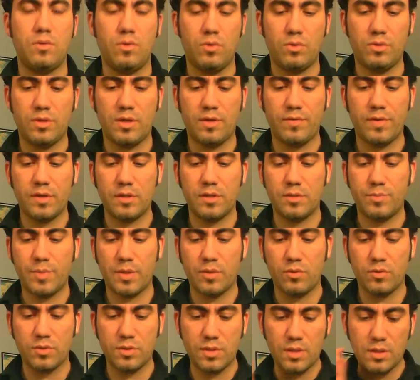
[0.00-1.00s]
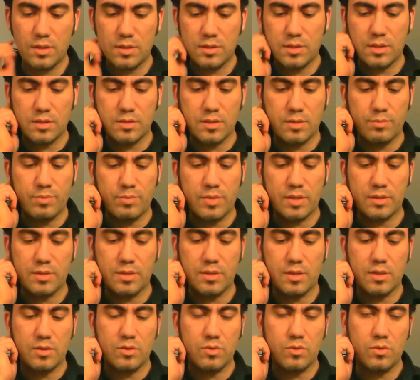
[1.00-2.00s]
Otra vez para ustedes que están
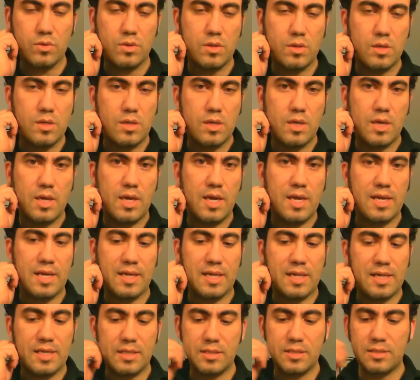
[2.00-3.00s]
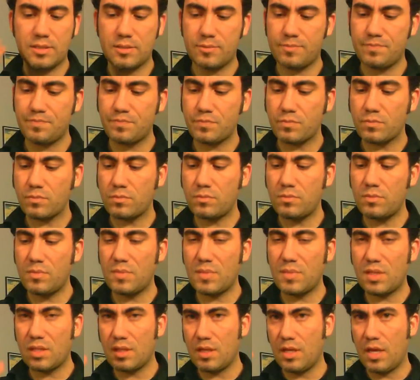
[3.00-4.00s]
practicando el inglés,
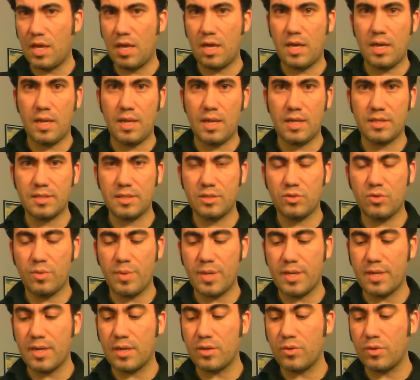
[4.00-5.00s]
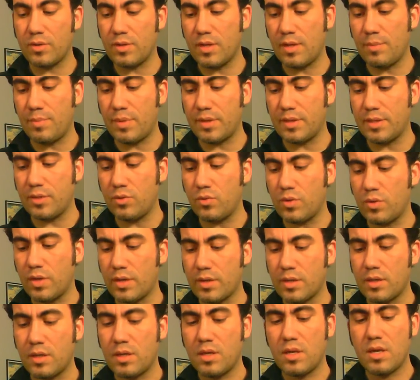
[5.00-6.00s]
el acento americano en
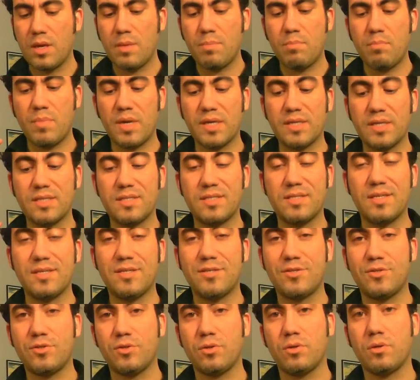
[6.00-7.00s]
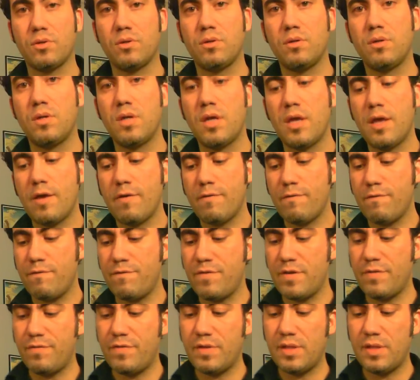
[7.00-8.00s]
particular. My sister
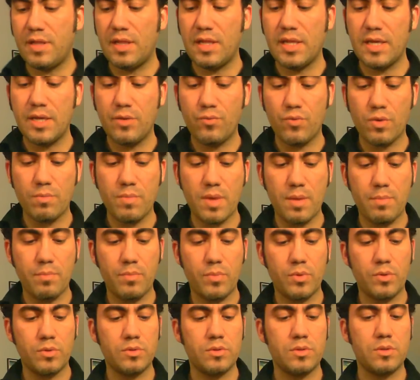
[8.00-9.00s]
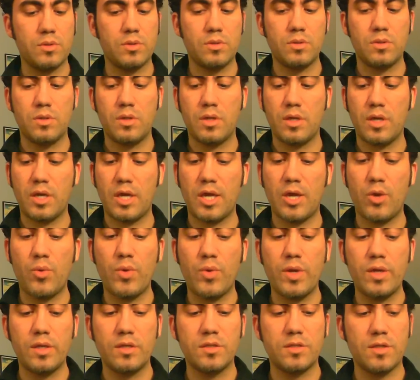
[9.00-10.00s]
vividly remembers
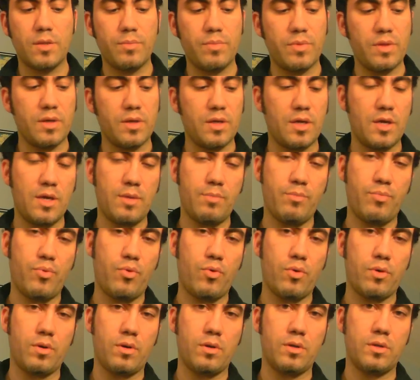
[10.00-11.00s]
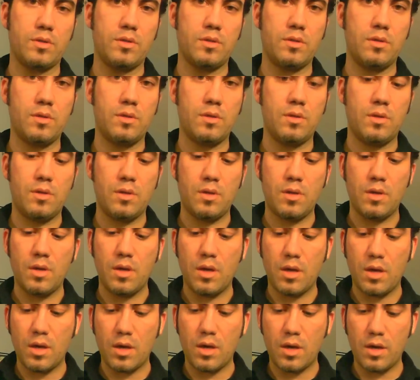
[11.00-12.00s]
hearing something important
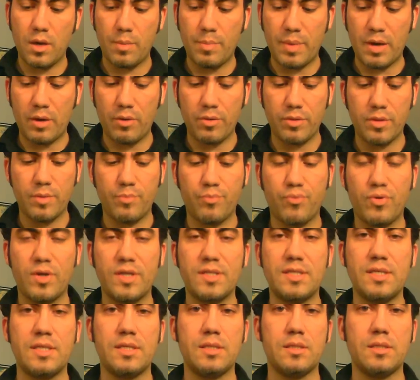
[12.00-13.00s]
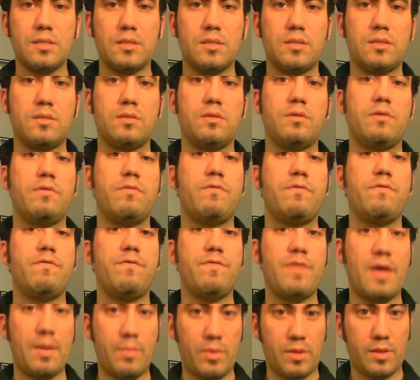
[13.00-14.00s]
about the president's
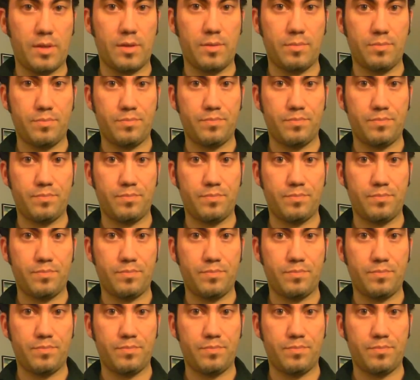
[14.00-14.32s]
family.